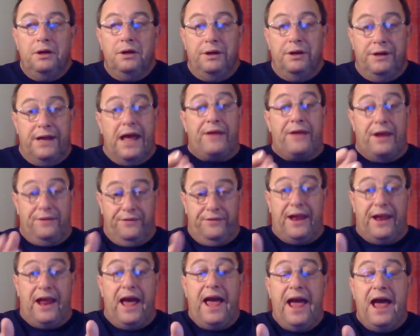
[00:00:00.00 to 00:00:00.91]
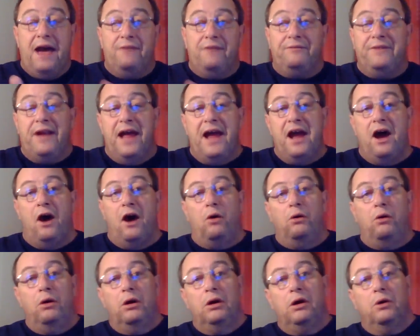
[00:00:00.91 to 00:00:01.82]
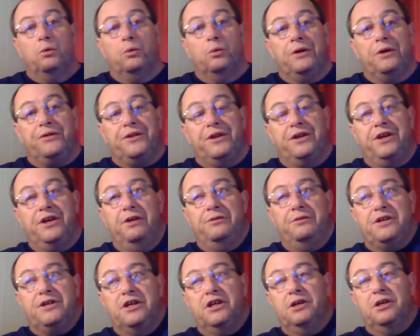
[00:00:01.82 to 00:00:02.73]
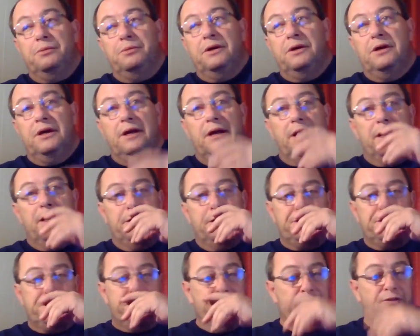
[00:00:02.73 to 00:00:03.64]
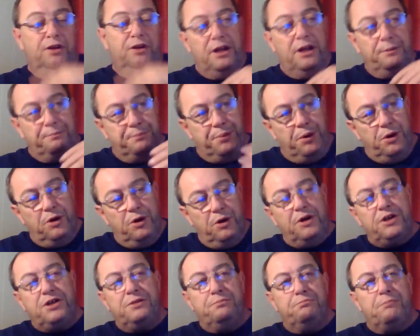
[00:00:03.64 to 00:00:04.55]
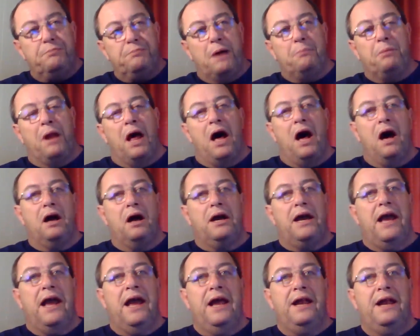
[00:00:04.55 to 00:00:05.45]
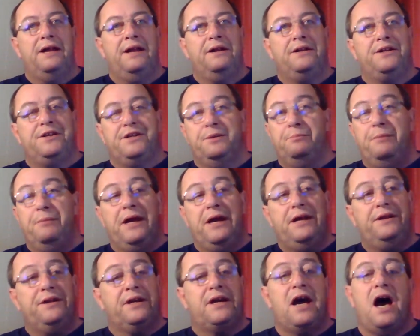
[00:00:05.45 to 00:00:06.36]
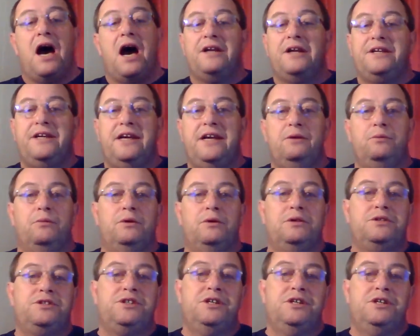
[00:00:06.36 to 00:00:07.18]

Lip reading: that I have now with the YouTube to really push my blog. And to me, the content was